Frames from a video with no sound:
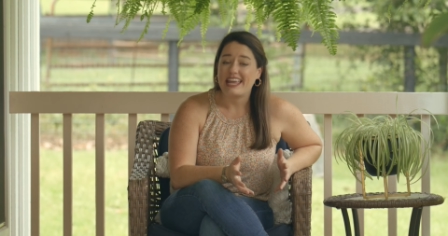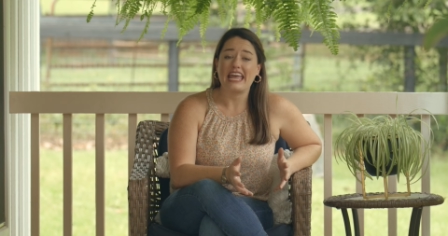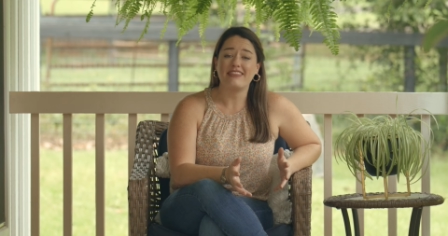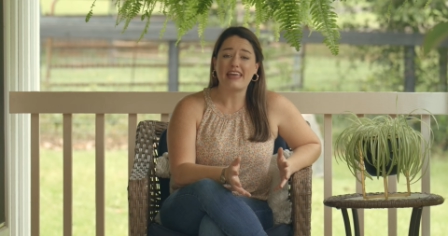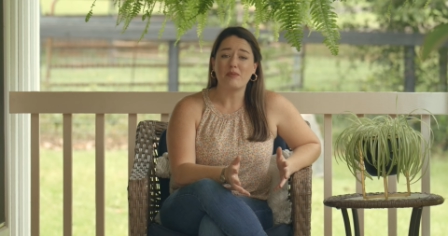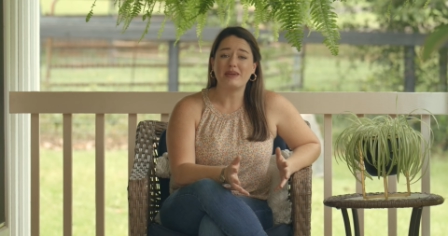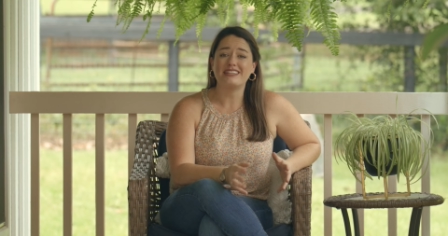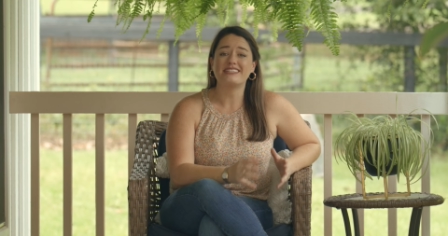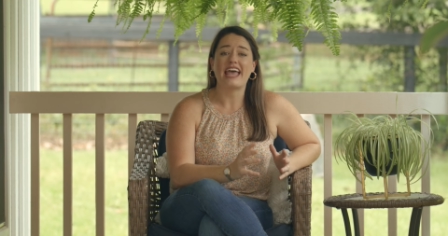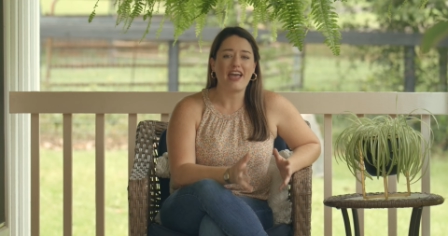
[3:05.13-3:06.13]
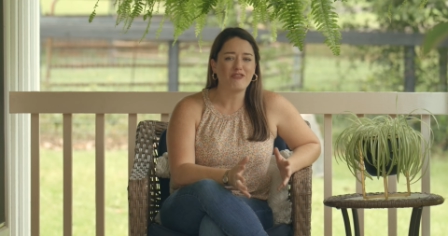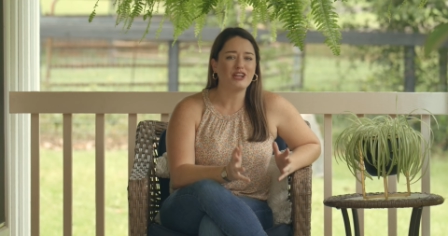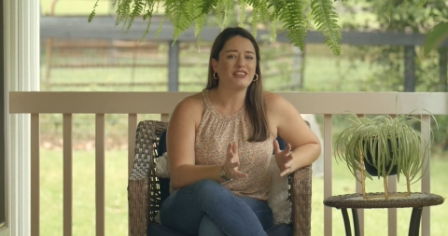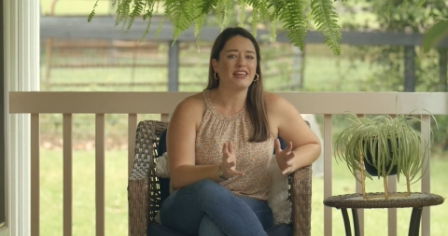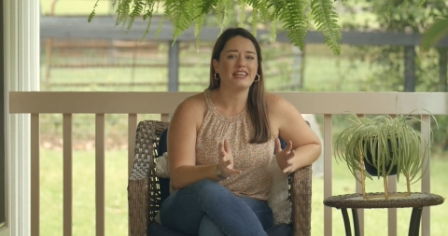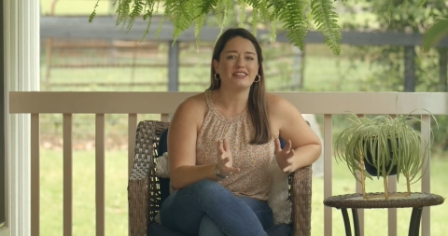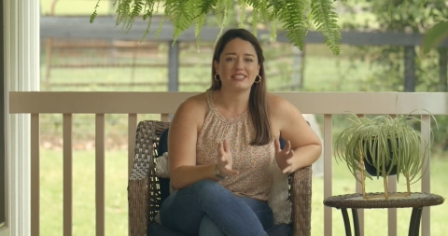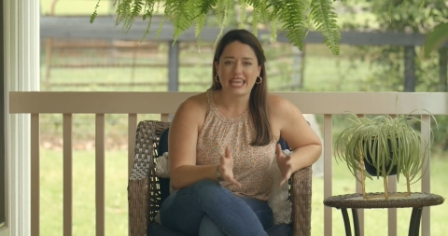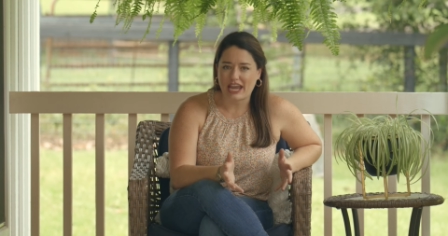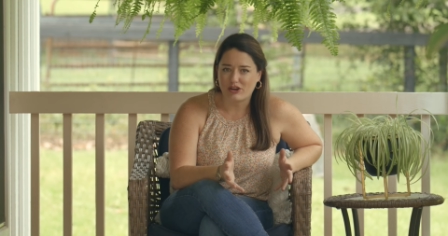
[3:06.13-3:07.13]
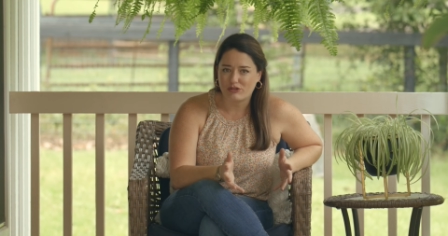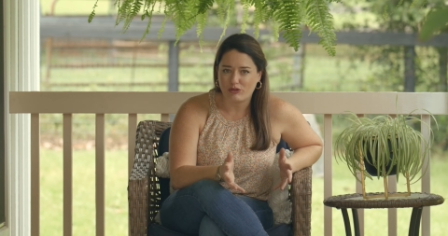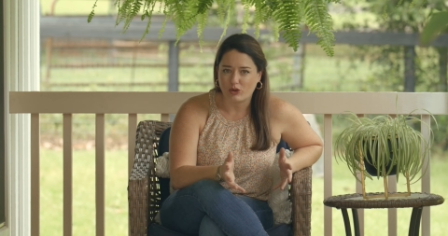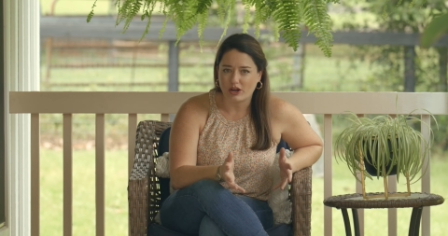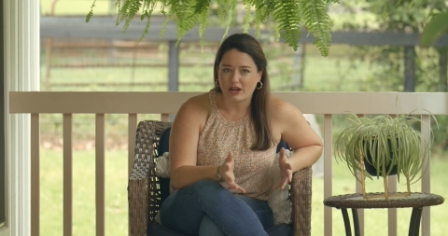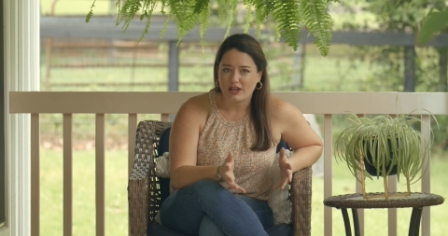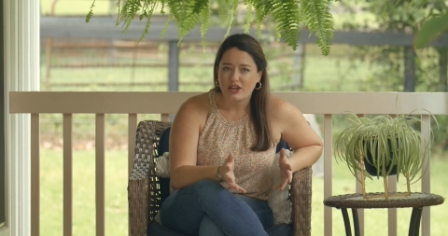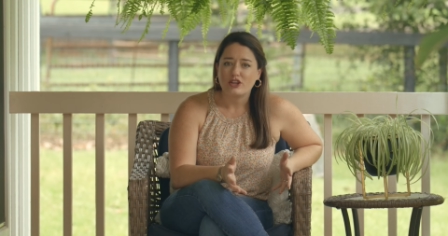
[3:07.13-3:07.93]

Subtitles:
And that means everything is cared for.